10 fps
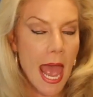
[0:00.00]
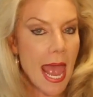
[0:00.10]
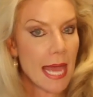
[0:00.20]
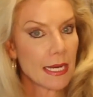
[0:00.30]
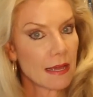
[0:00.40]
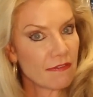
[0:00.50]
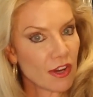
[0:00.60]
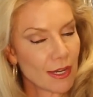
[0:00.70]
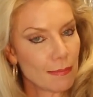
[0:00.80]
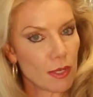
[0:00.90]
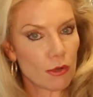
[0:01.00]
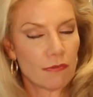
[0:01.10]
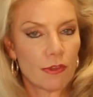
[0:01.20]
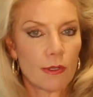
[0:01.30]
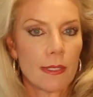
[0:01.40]
And a very
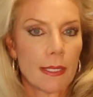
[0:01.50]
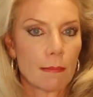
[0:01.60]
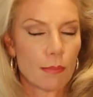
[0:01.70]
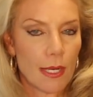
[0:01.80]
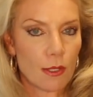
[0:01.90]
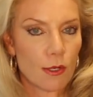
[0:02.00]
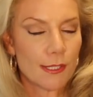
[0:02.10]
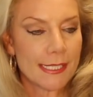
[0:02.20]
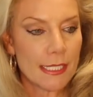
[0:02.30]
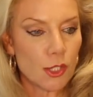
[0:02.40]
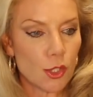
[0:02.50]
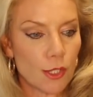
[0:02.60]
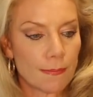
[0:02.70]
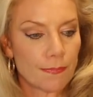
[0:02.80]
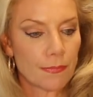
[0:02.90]
beautiful brother or
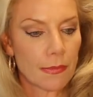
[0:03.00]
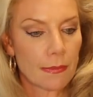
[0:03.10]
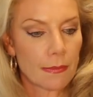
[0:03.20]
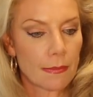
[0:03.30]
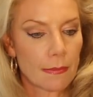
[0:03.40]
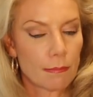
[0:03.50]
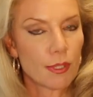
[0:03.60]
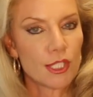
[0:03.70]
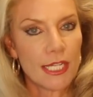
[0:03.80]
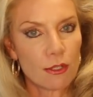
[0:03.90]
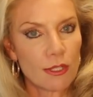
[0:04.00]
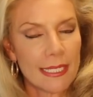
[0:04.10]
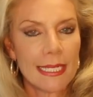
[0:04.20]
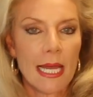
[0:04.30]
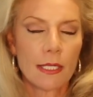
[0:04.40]
sister,
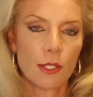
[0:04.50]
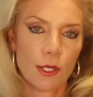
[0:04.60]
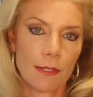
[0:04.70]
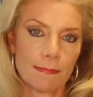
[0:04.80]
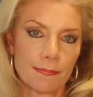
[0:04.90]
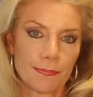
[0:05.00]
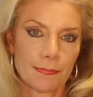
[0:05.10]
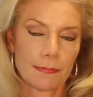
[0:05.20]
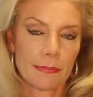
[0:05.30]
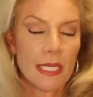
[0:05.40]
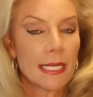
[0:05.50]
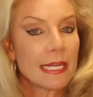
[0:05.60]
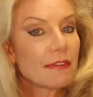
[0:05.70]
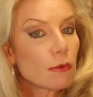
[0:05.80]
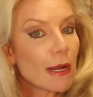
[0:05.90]
particularly younger. Can
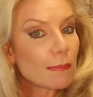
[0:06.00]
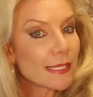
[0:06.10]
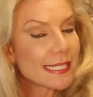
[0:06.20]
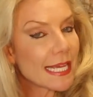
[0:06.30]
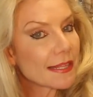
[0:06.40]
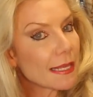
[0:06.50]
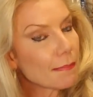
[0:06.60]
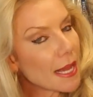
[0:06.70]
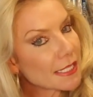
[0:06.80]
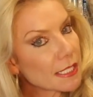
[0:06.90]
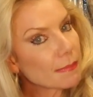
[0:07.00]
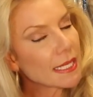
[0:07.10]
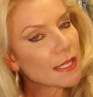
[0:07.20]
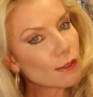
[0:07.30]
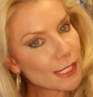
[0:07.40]
even represent that
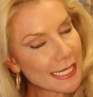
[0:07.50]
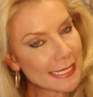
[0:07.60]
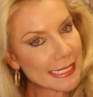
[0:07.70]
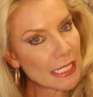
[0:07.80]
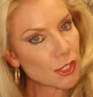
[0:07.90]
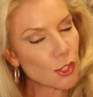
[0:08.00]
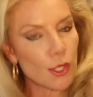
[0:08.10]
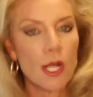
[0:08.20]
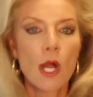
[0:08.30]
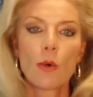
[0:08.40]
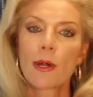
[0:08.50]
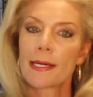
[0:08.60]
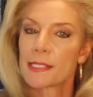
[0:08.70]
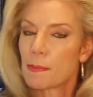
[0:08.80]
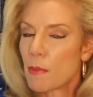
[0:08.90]
possibly there's a sister,
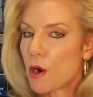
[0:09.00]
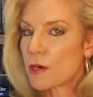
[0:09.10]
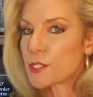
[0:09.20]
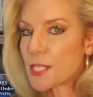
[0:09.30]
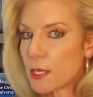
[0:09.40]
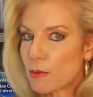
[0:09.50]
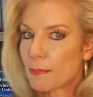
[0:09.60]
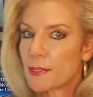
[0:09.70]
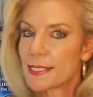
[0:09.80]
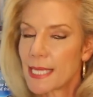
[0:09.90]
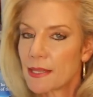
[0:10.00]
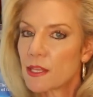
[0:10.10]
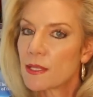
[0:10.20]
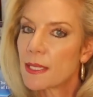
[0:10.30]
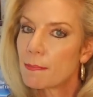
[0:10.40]
whereas Mars can represent
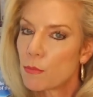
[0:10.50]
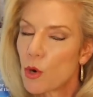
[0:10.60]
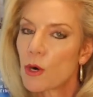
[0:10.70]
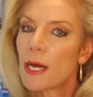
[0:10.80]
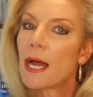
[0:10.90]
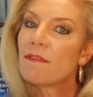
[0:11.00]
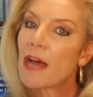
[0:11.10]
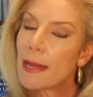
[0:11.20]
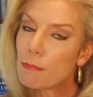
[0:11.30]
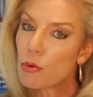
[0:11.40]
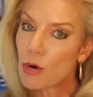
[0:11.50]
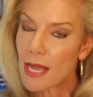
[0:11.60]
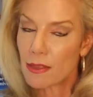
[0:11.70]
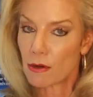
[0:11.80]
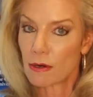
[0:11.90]
more of a
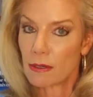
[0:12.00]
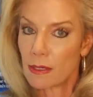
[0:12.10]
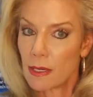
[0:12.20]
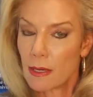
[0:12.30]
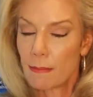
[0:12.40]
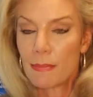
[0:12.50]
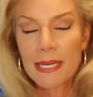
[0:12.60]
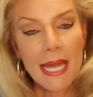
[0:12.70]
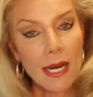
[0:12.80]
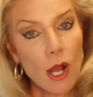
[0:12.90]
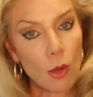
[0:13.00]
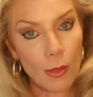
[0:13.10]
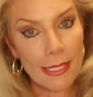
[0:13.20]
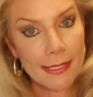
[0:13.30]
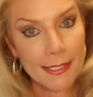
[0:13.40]
brother, but not
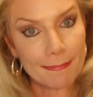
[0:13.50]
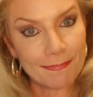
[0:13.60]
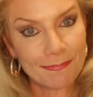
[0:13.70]
always.